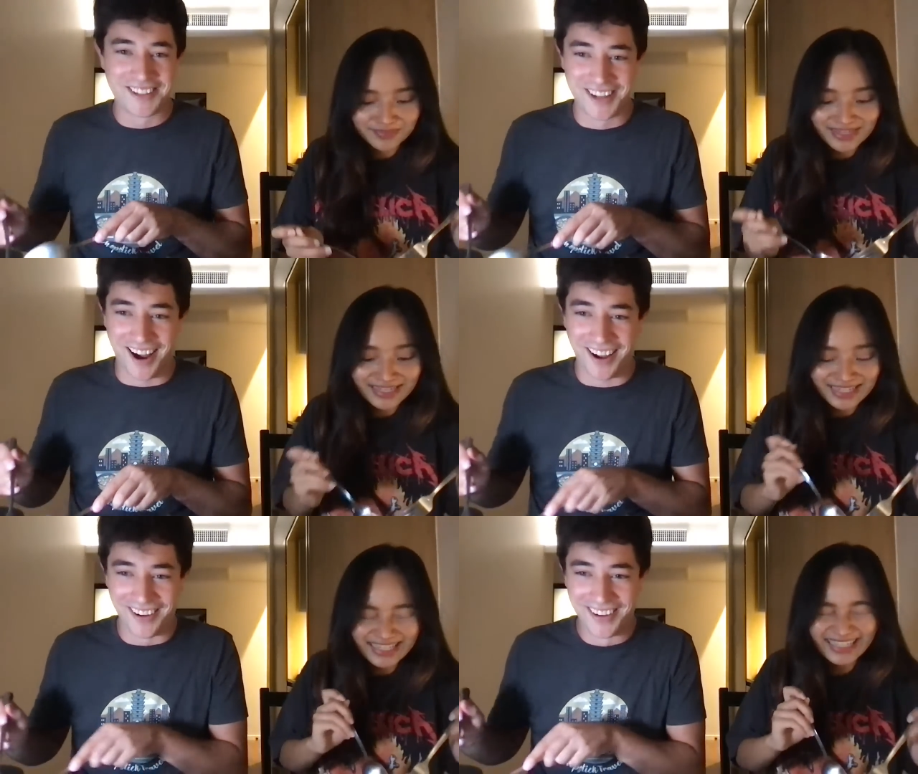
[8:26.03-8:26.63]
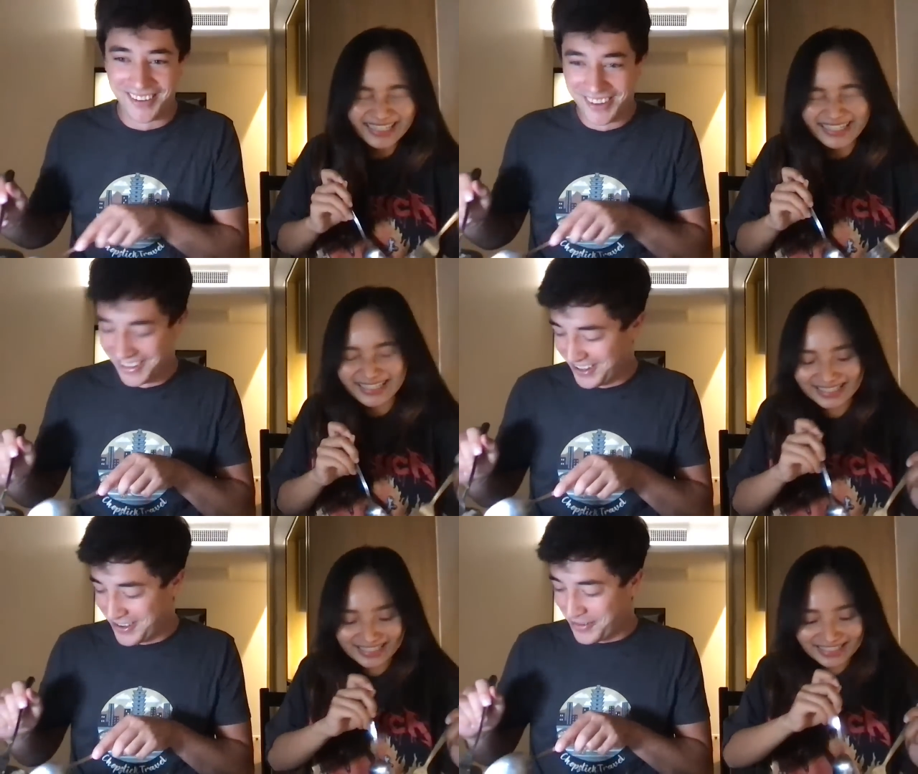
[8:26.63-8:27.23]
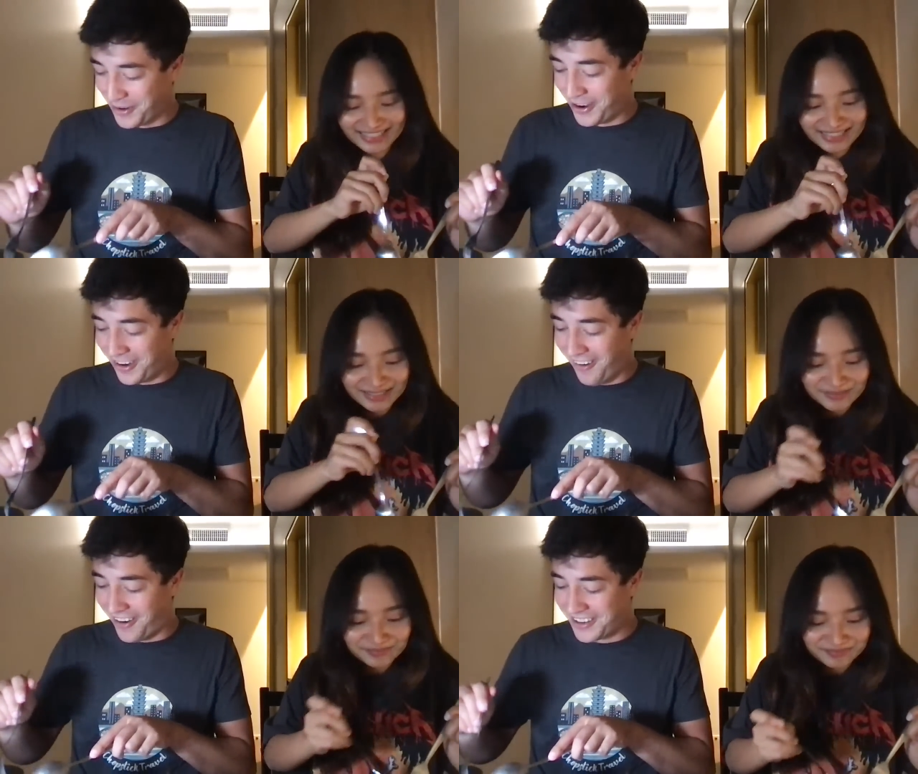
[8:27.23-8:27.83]
Speaker 1: style.
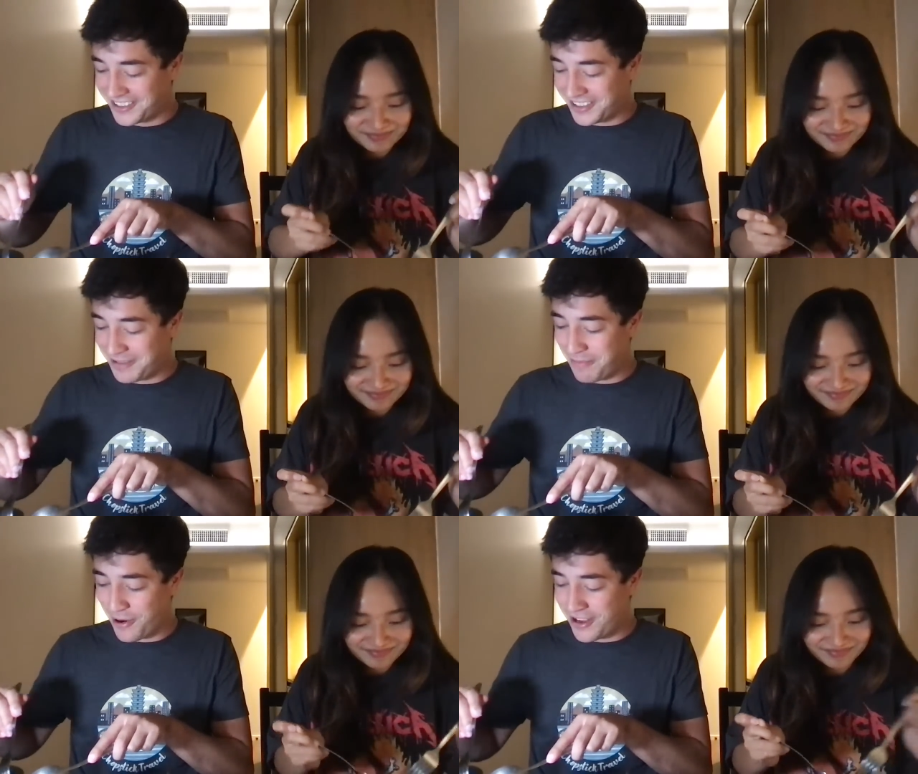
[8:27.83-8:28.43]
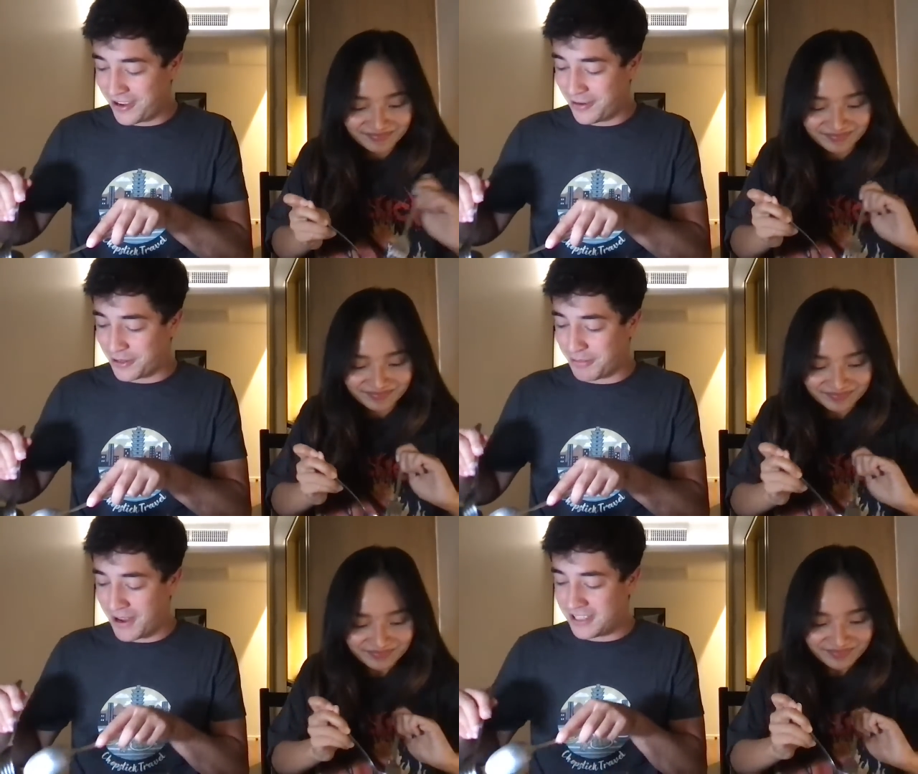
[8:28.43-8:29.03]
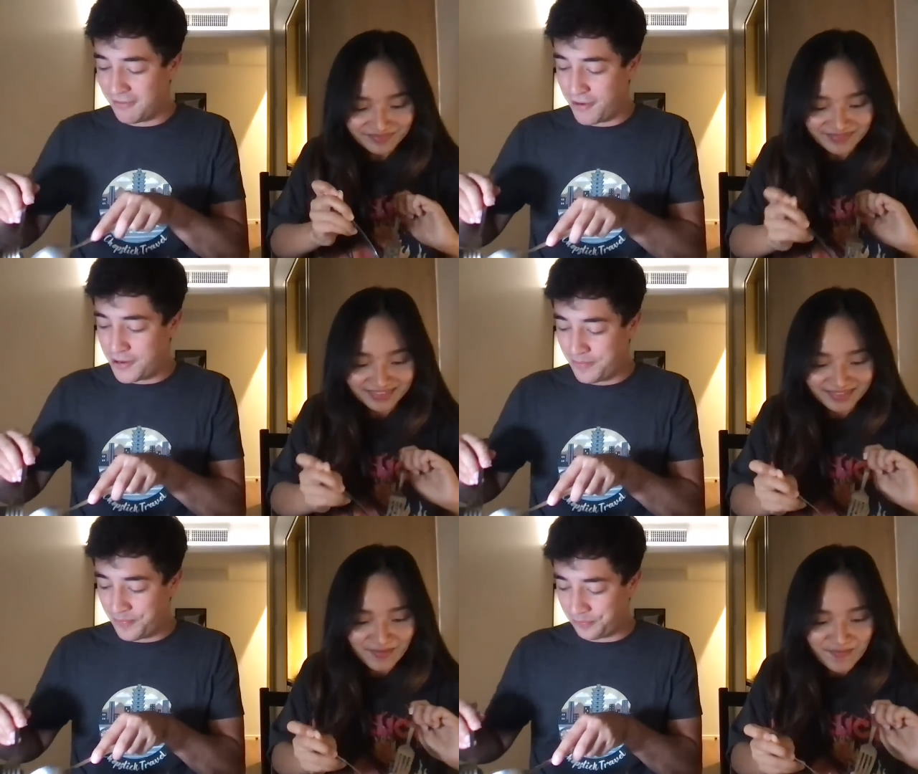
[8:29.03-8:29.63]
We're honestly pretty good with spicy
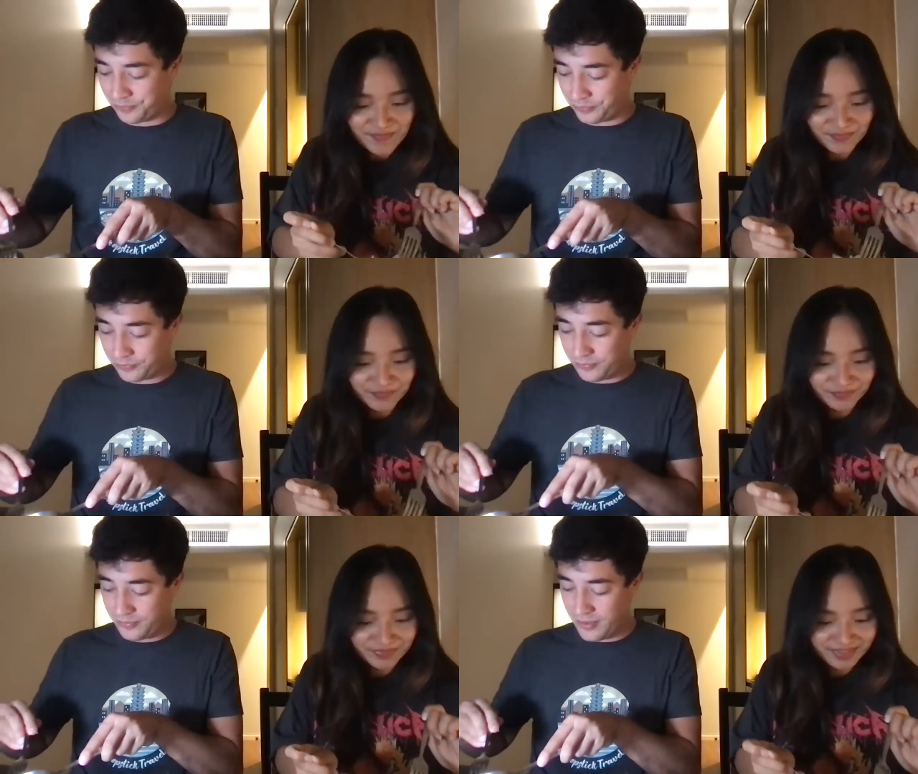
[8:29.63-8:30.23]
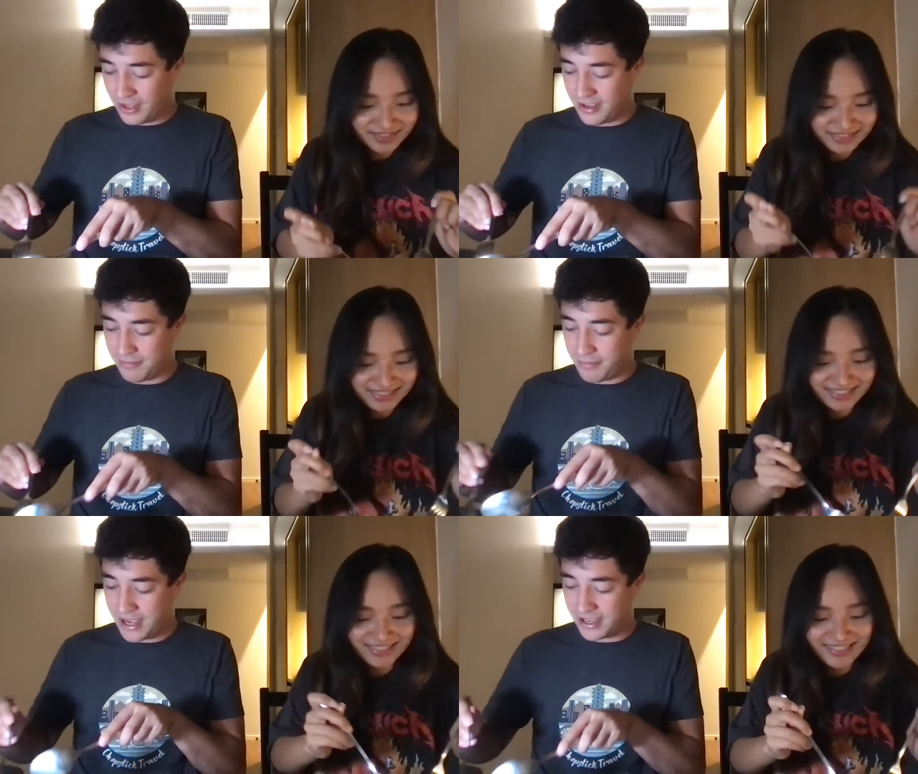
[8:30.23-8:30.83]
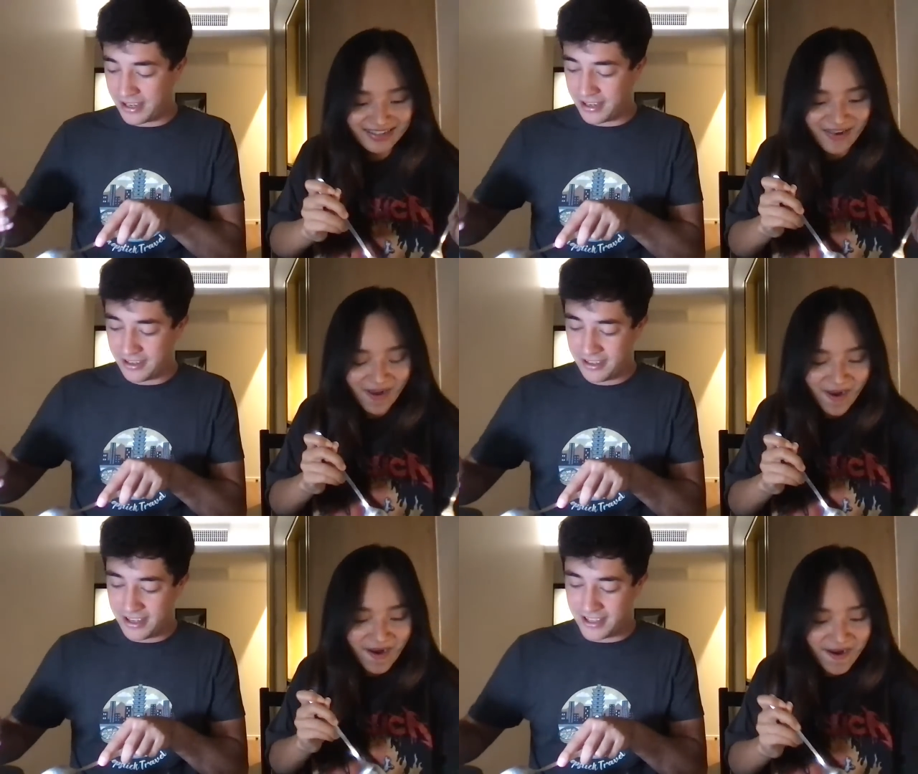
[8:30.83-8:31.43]
food. Mink
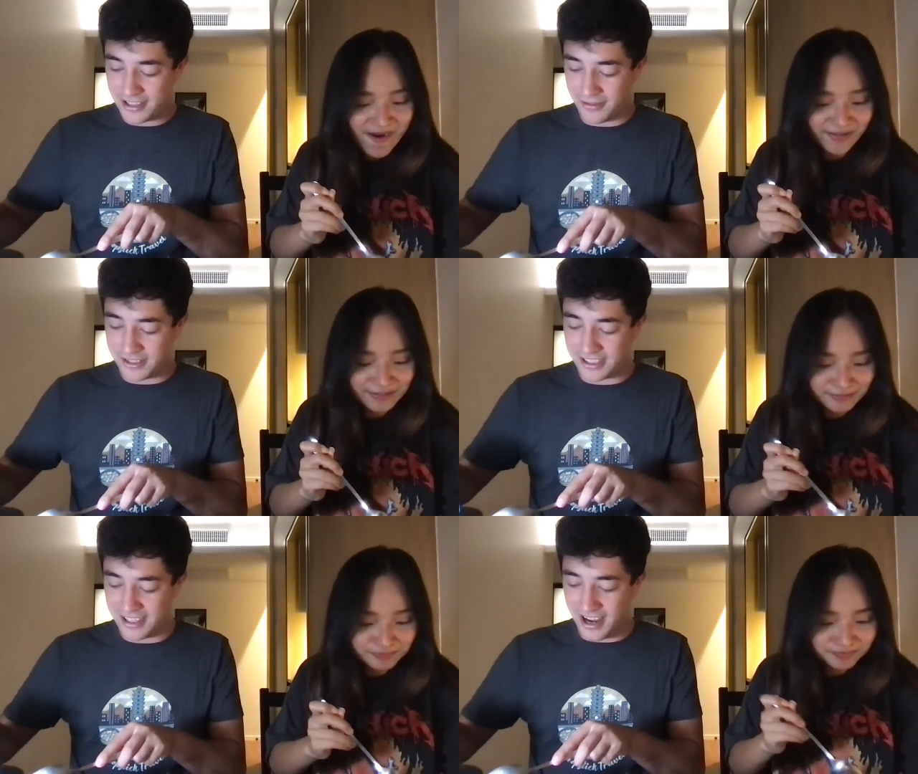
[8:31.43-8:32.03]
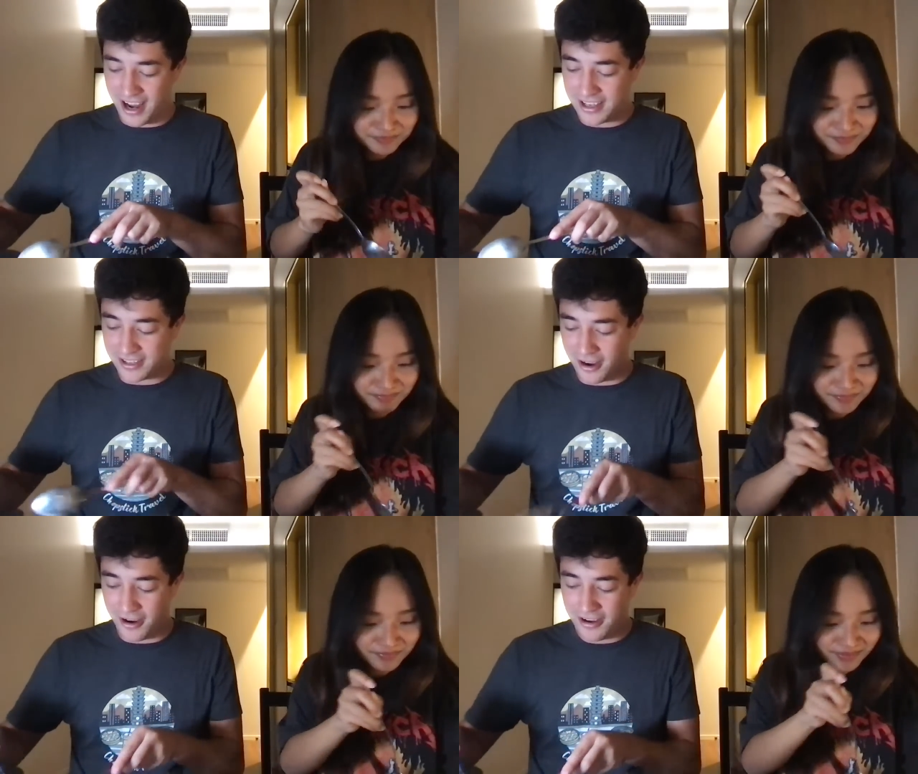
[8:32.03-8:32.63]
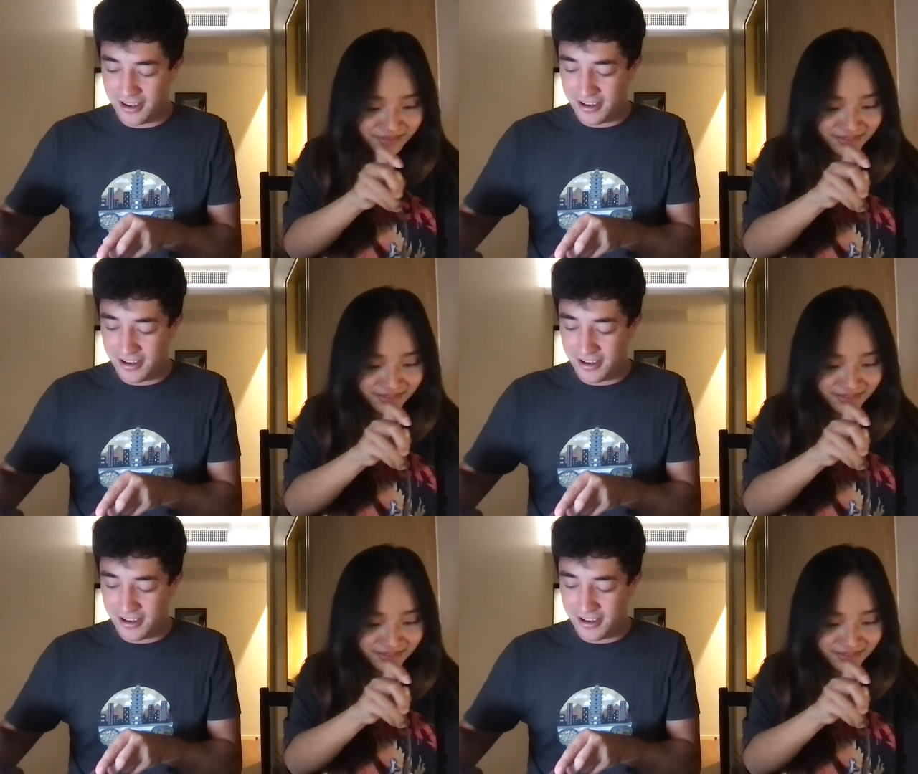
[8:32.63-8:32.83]
is obviously Thai, so